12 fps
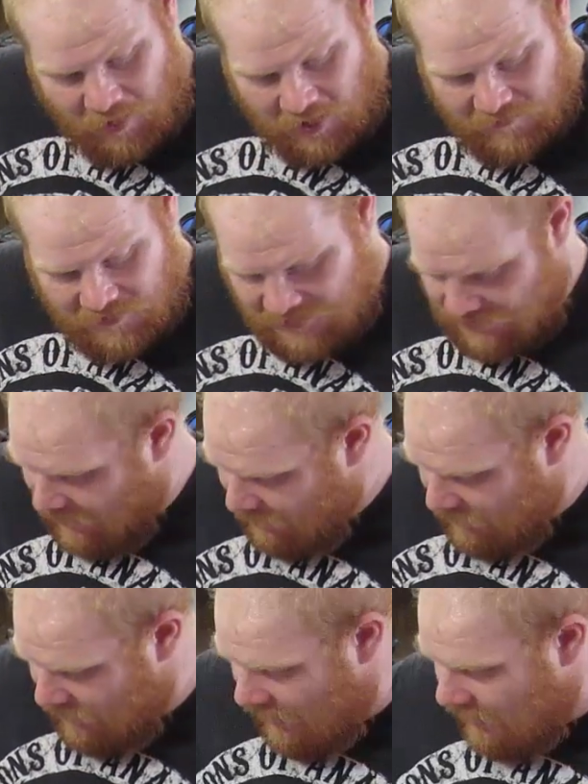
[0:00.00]
right over the top
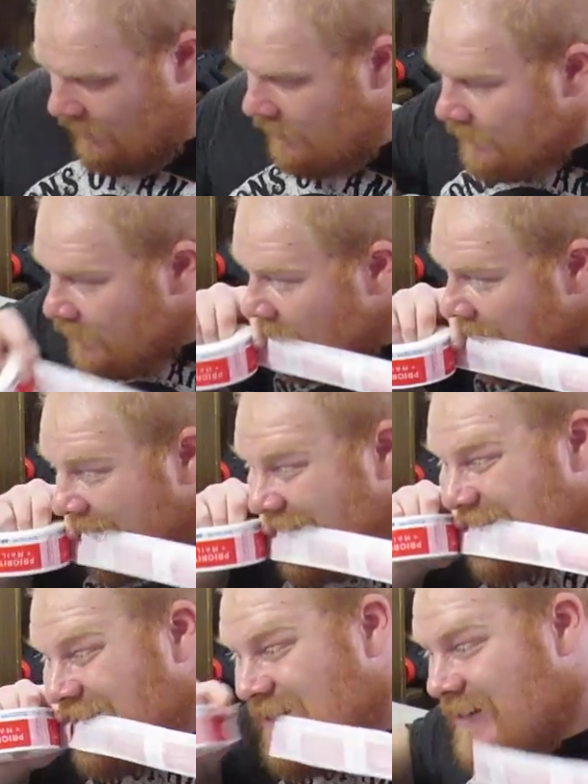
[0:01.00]
of
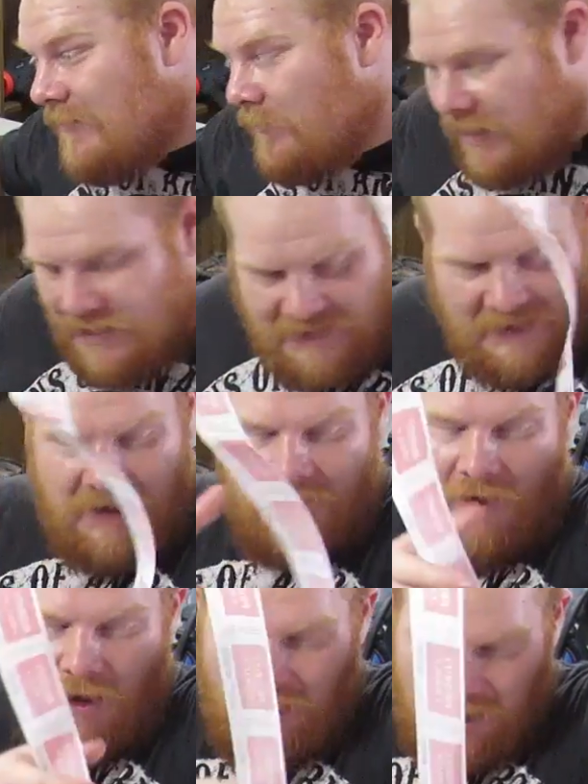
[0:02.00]
that. Because
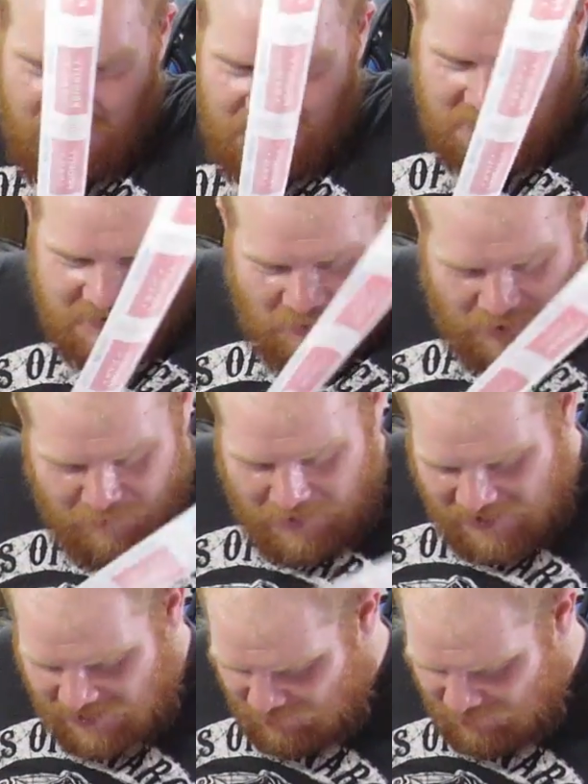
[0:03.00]
of all of the sword making